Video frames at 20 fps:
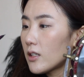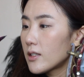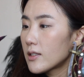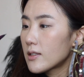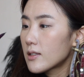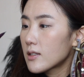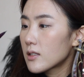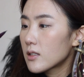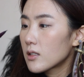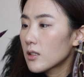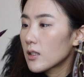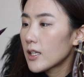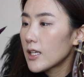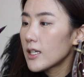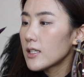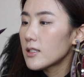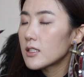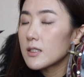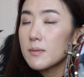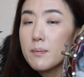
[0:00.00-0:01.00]
It's
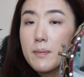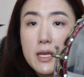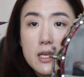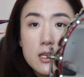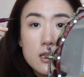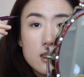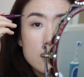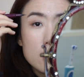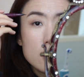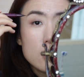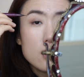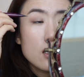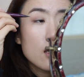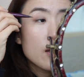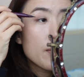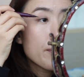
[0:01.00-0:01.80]
Kiss Me's